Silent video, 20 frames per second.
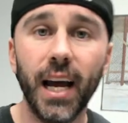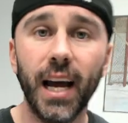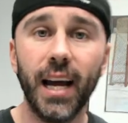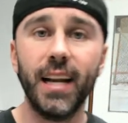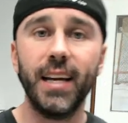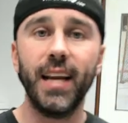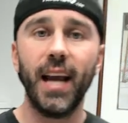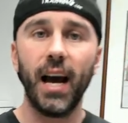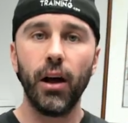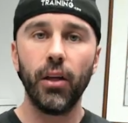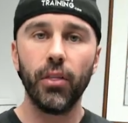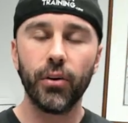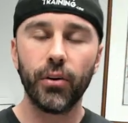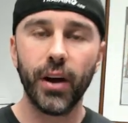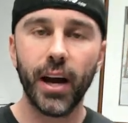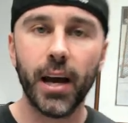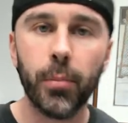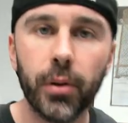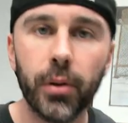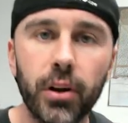and now they're
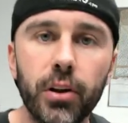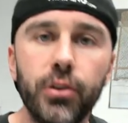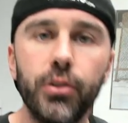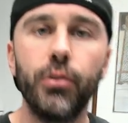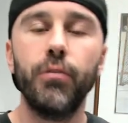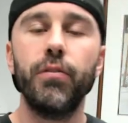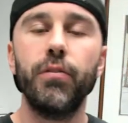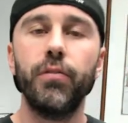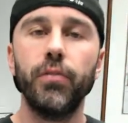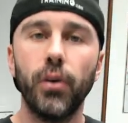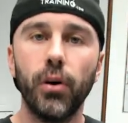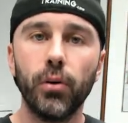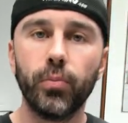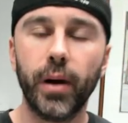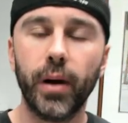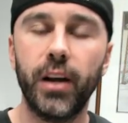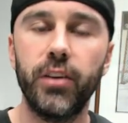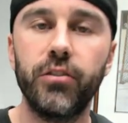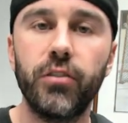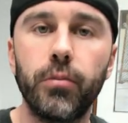able to do full
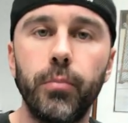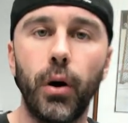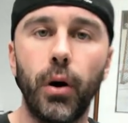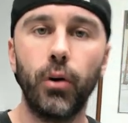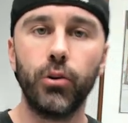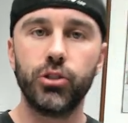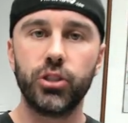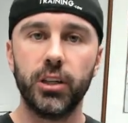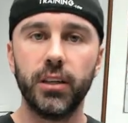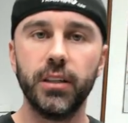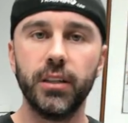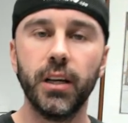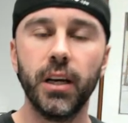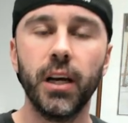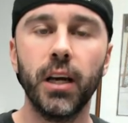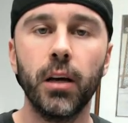range of motion,